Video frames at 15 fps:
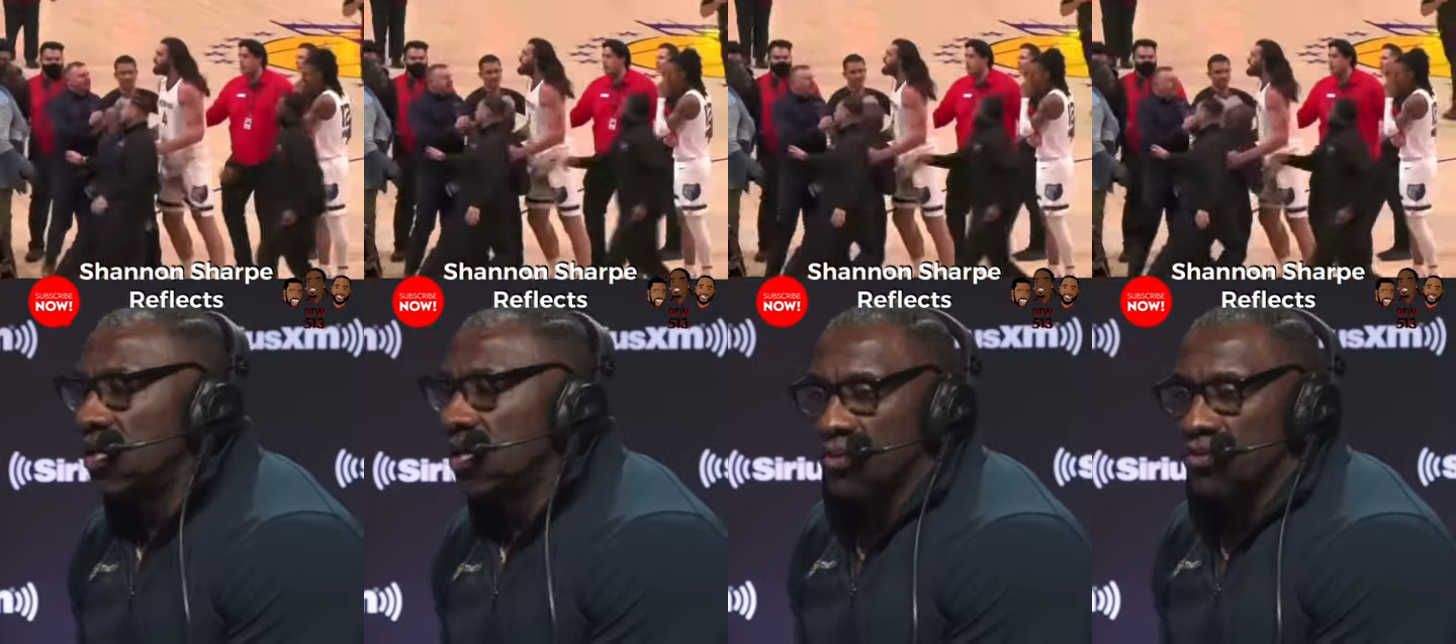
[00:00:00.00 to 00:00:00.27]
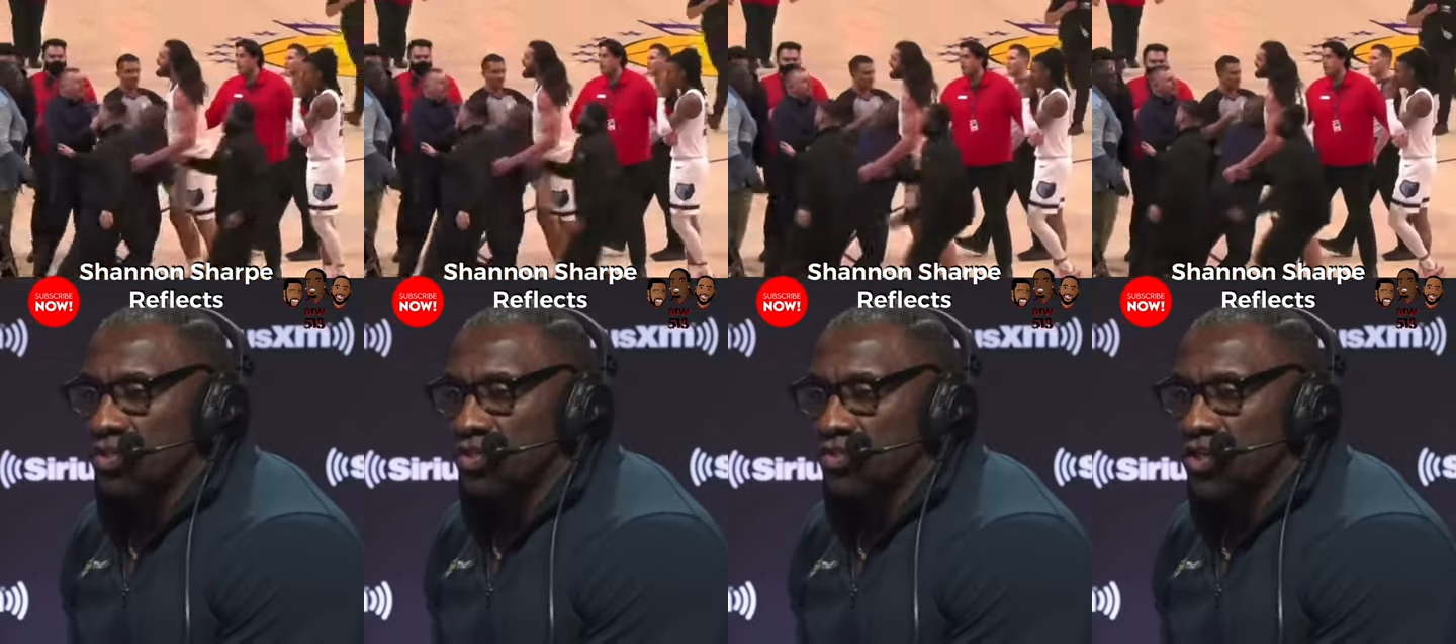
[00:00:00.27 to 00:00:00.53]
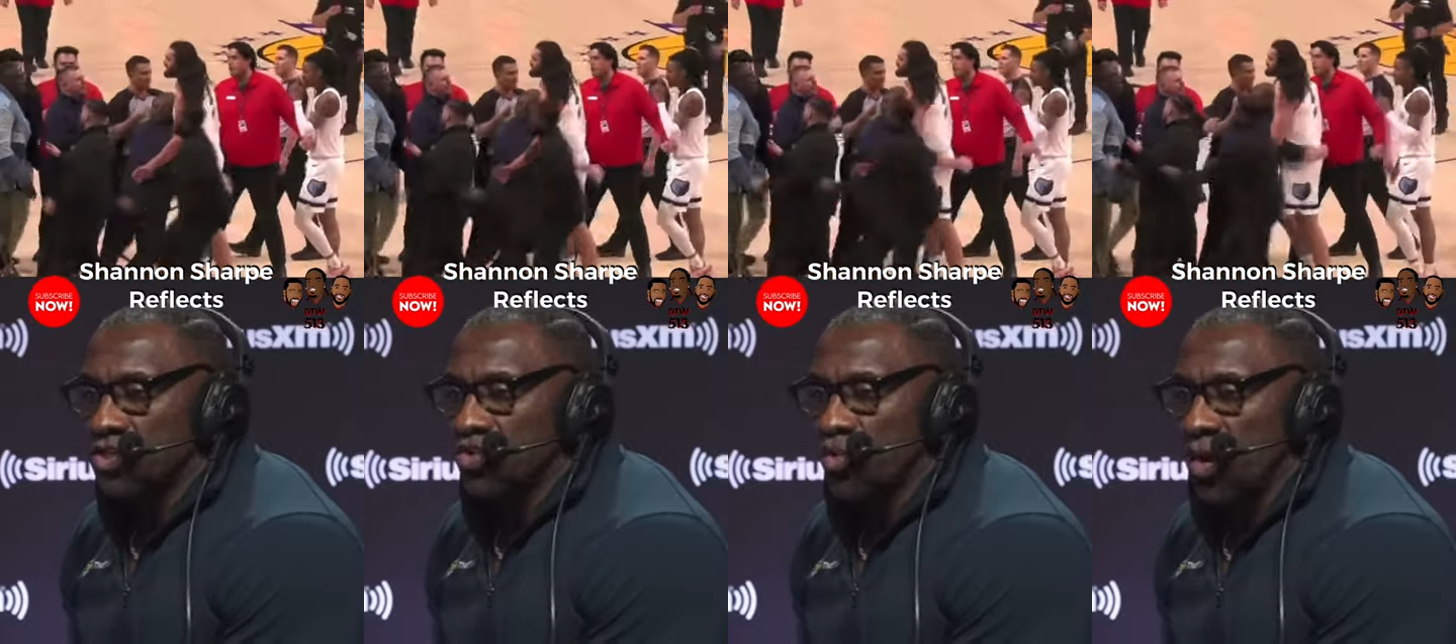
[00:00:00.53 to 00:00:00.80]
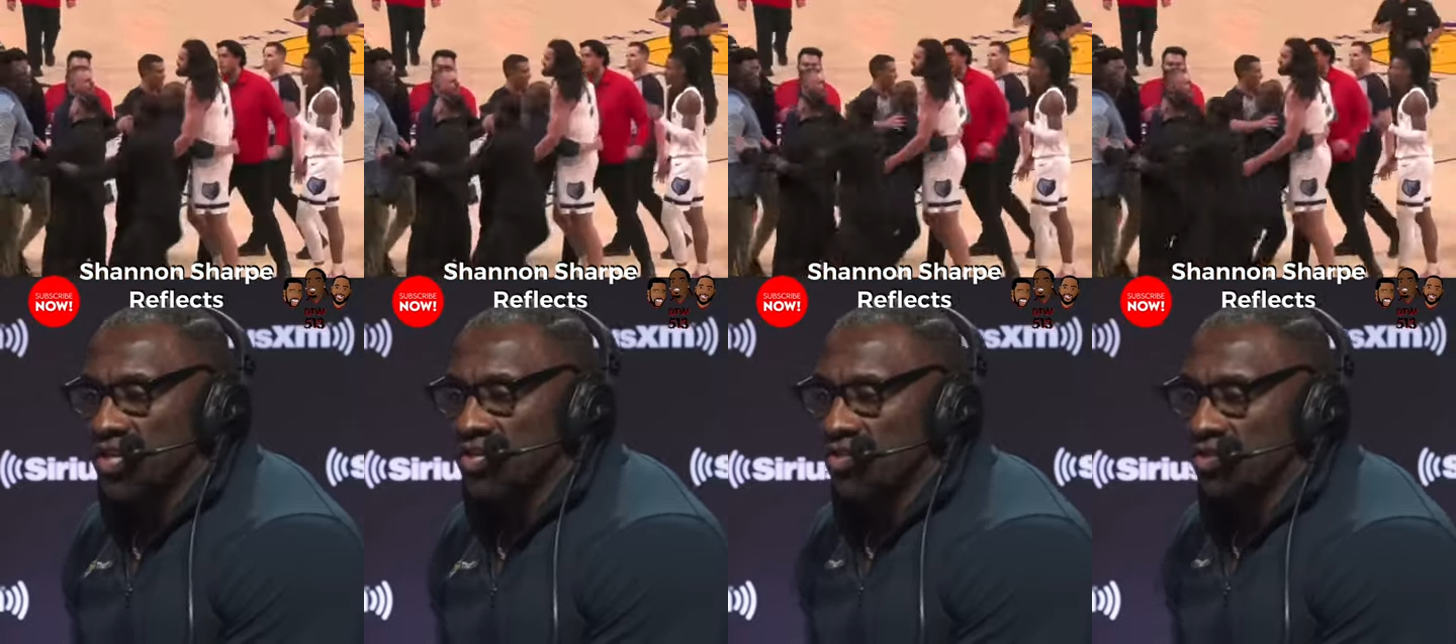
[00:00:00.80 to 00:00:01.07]
It was a
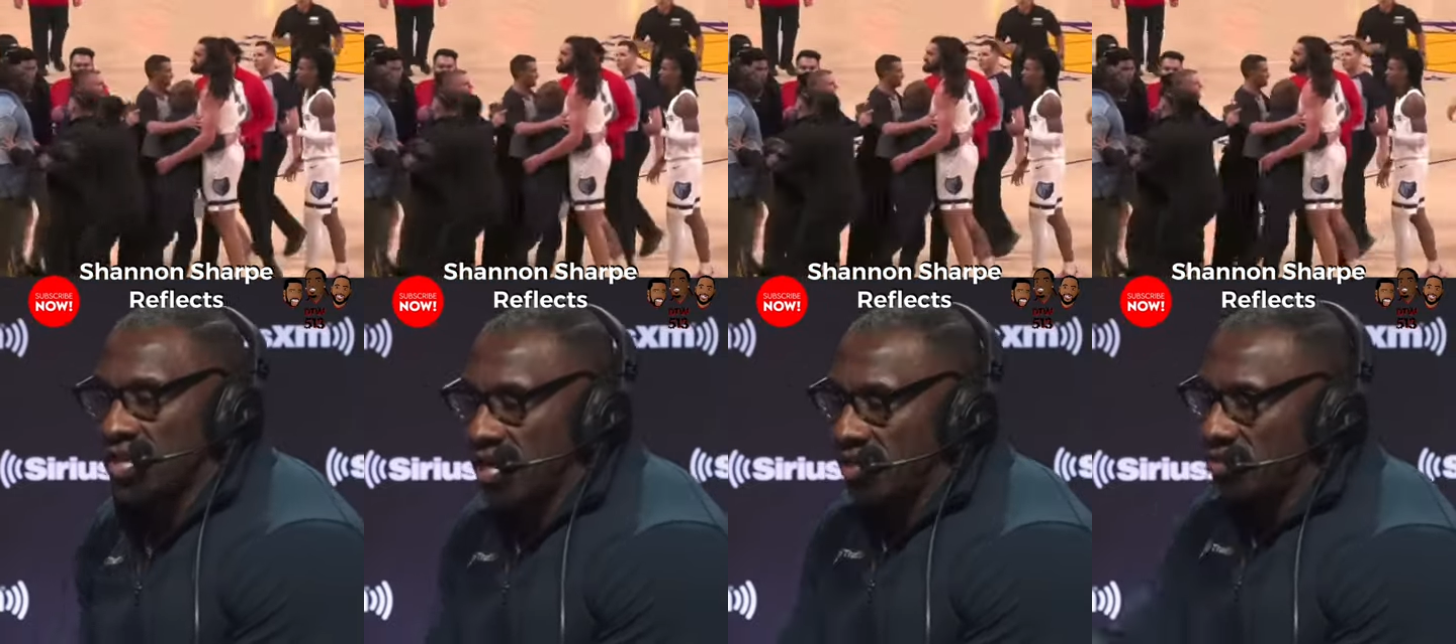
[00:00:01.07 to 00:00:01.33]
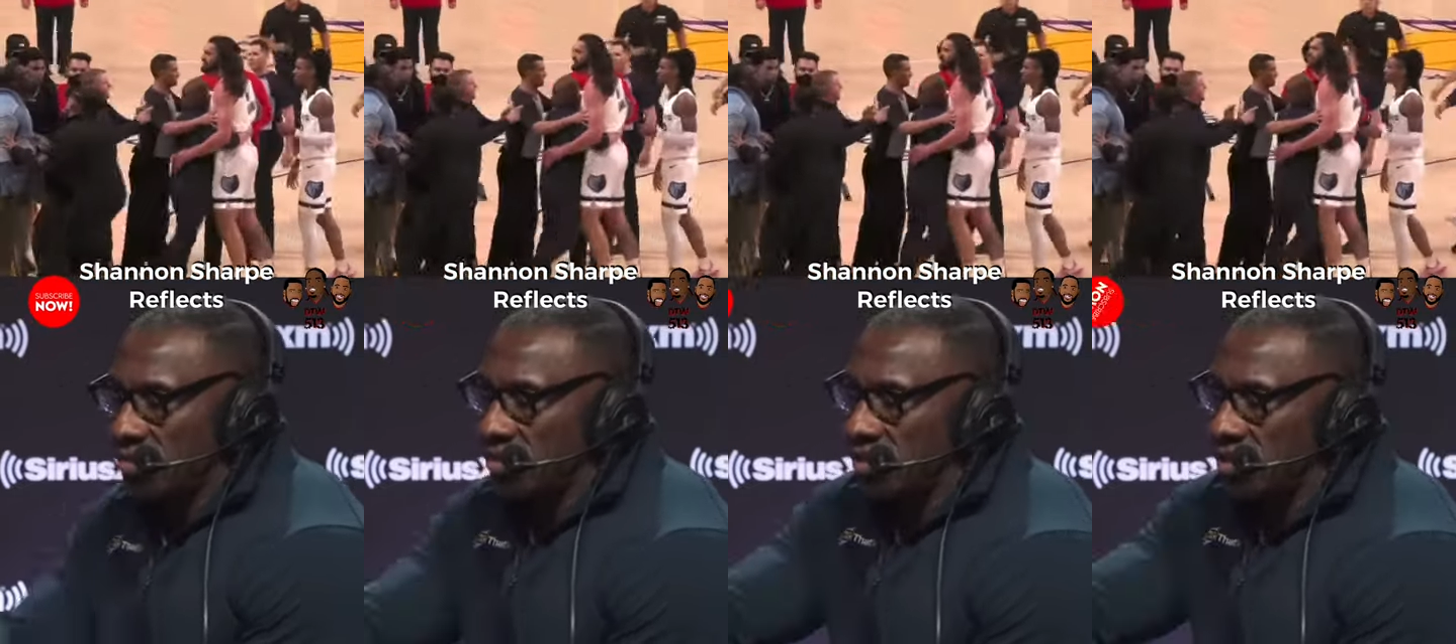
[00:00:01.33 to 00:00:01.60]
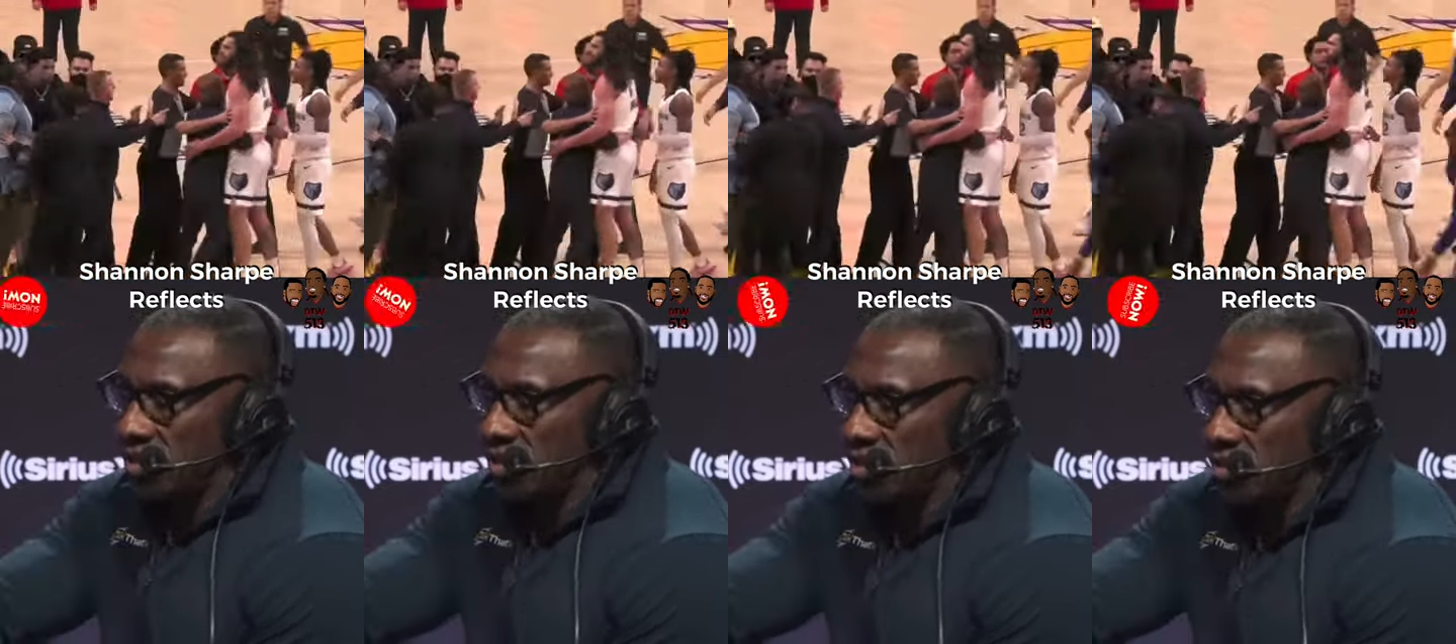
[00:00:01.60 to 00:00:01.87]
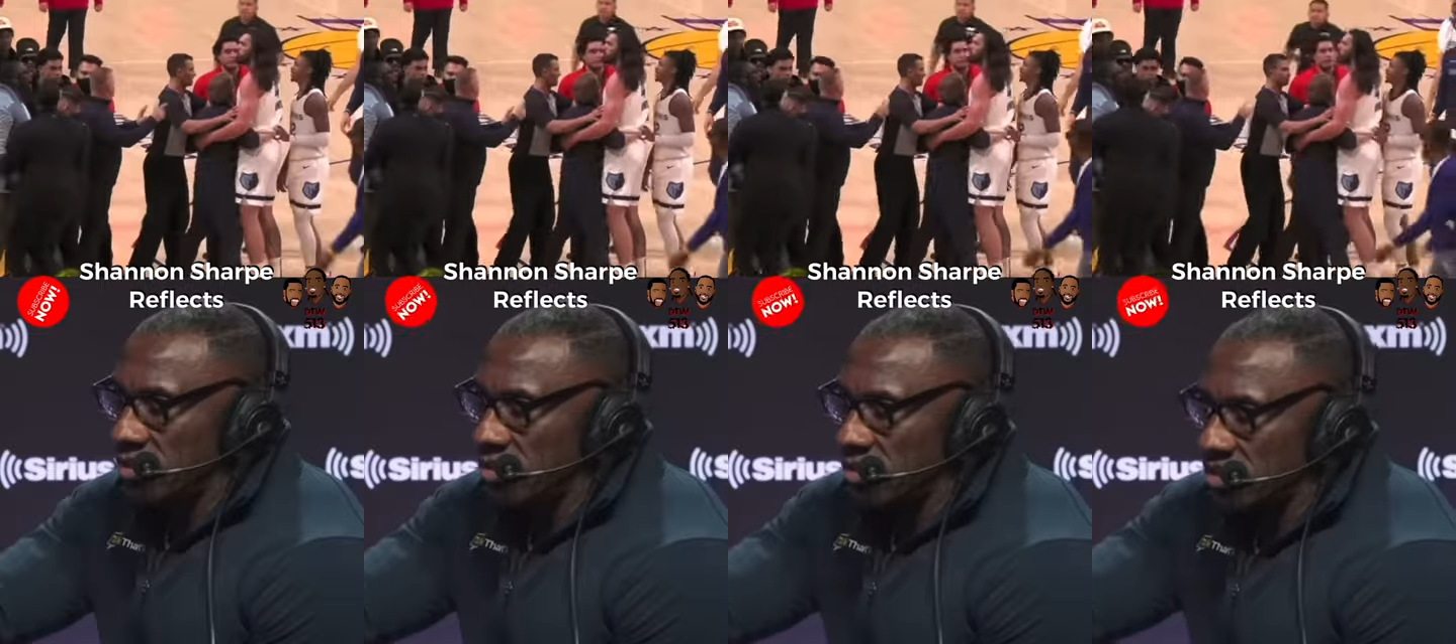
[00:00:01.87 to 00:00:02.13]
situation that
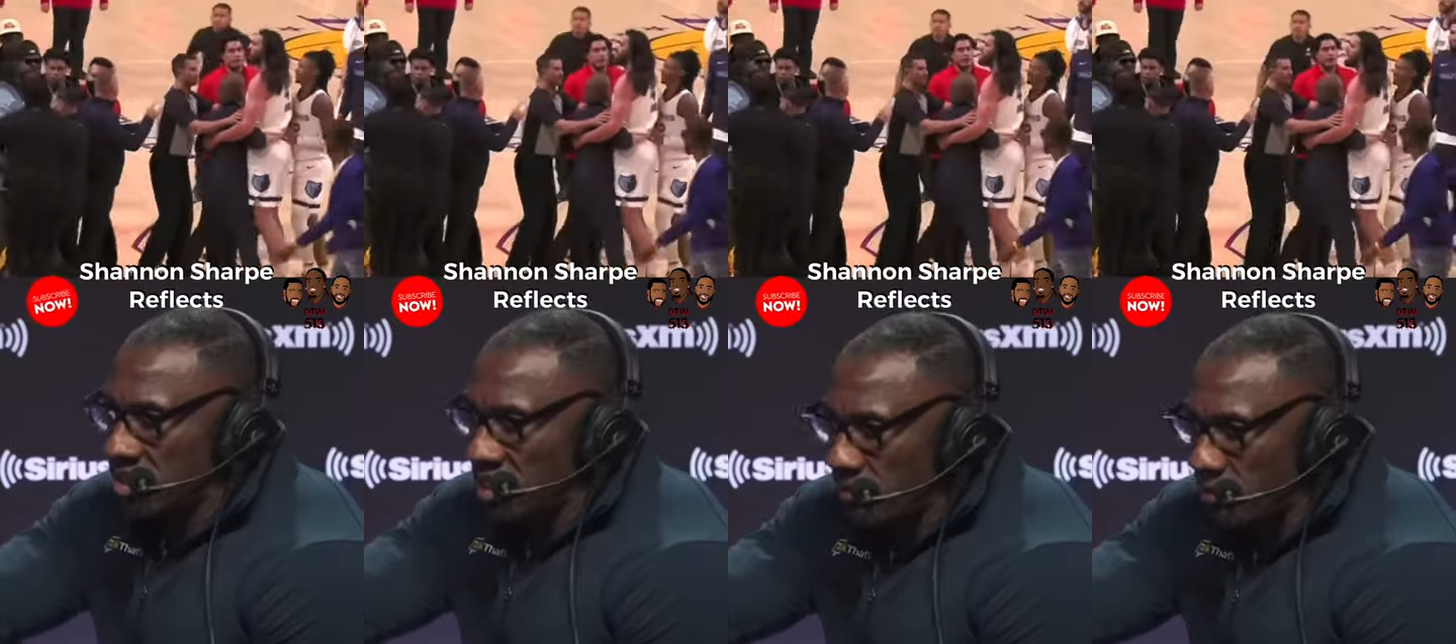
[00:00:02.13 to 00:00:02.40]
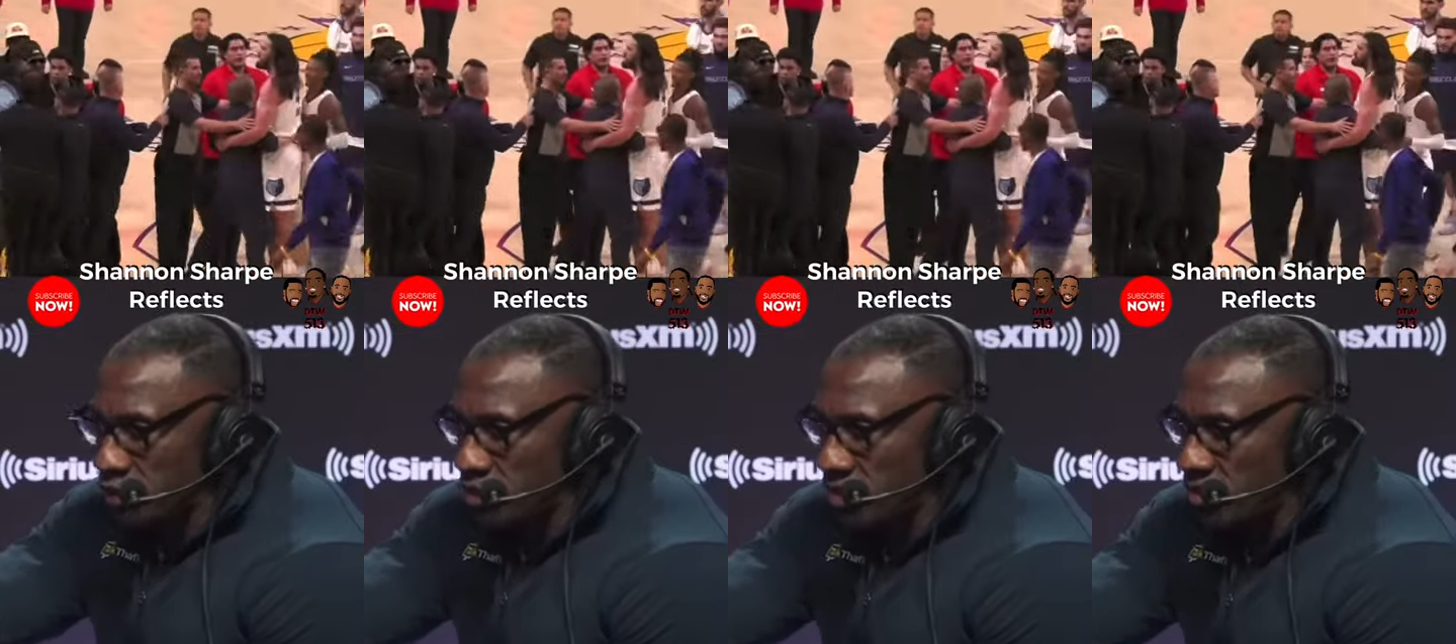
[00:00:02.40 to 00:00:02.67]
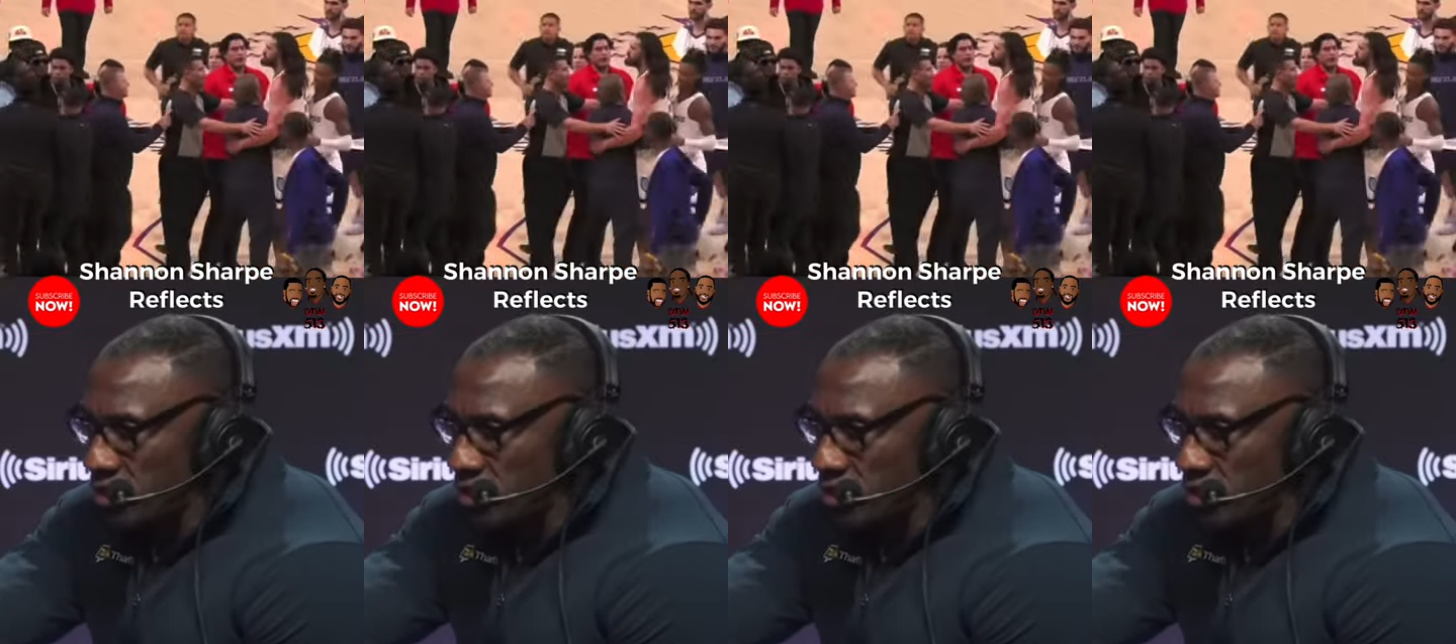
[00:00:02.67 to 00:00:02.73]
the temperature